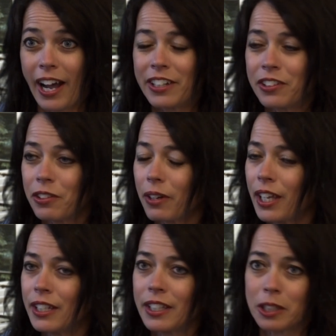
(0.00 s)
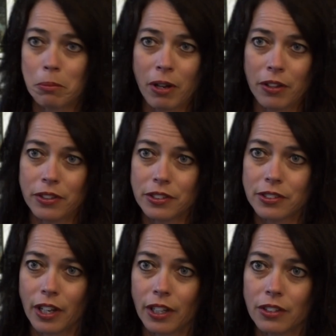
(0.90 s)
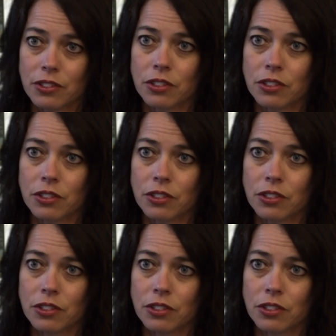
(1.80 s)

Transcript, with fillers: I didn't know anything about this science,